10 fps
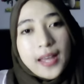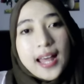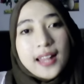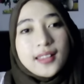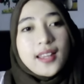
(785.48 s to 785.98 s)

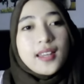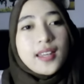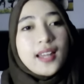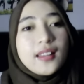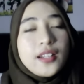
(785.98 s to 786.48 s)
and they
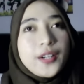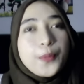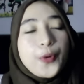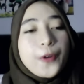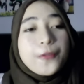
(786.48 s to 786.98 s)
can learn
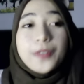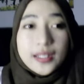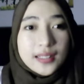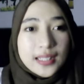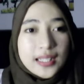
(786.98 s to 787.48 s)
more
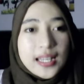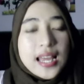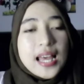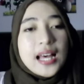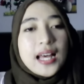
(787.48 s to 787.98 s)
freely.
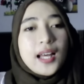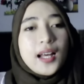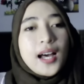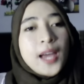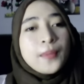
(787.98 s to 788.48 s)

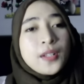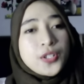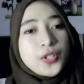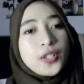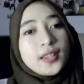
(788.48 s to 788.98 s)
I'm
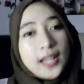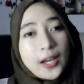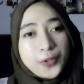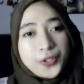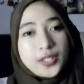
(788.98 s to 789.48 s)
also
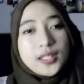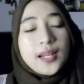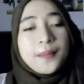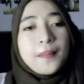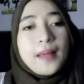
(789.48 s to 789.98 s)
touched
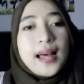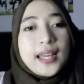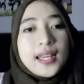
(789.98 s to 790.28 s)
by